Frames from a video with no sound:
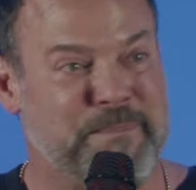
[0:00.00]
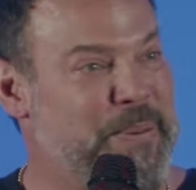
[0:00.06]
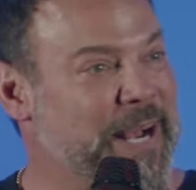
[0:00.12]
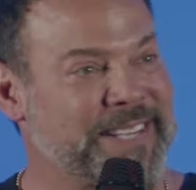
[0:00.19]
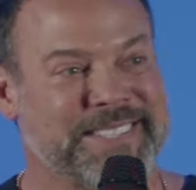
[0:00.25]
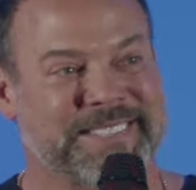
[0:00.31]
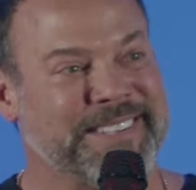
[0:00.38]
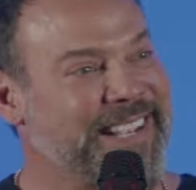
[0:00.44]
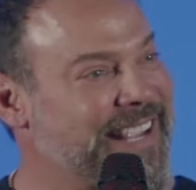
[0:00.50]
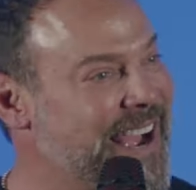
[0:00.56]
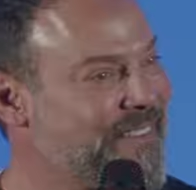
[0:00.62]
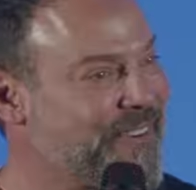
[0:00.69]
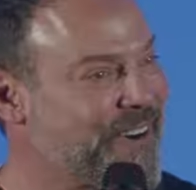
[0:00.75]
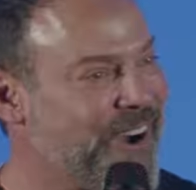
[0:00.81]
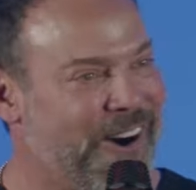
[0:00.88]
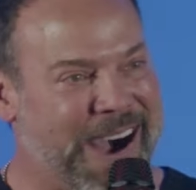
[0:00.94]
best thing
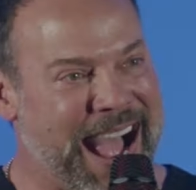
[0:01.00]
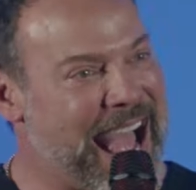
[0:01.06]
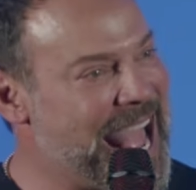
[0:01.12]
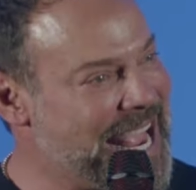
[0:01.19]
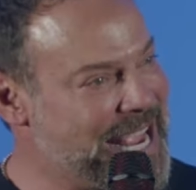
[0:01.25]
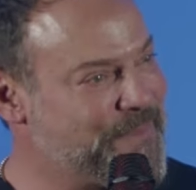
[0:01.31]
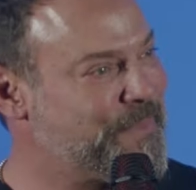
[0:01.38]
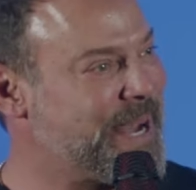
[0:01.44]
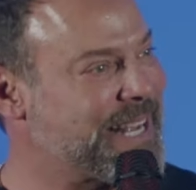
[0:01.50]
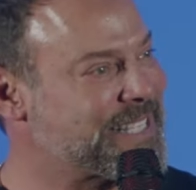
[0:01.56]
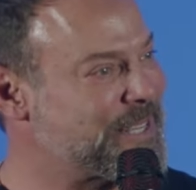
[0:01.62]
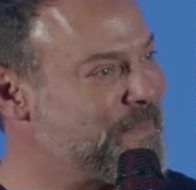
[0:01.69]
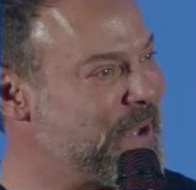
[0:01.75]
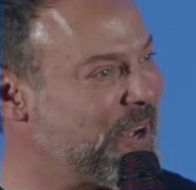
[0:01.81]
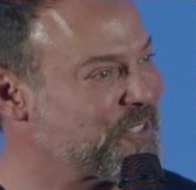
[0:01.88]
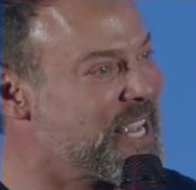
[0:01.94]
ever. Oh, I hate bad
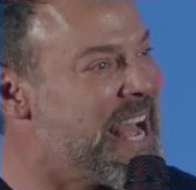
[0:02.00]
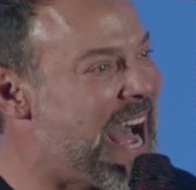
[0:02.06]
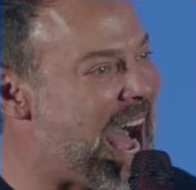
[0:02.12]
smells.